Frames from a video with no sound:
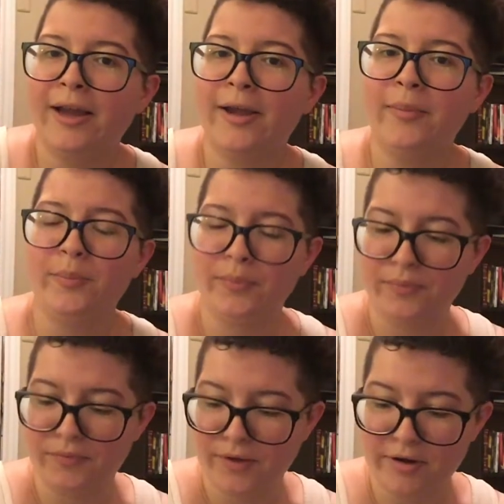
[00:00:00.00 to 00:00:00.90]
I'm
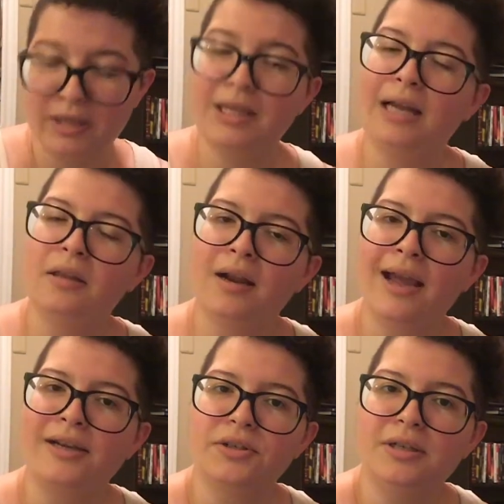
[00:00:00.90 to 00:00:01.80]
very glad that I
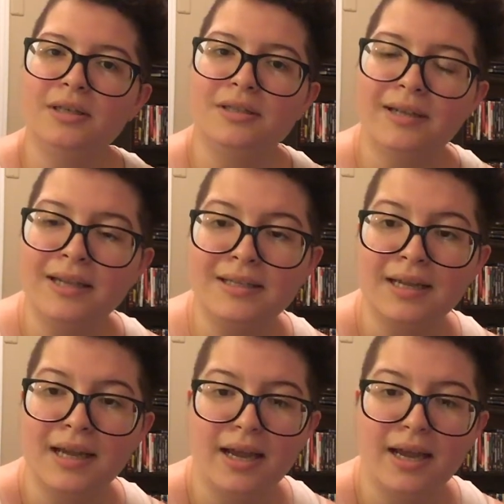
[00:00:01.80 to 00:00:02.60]
actually did it.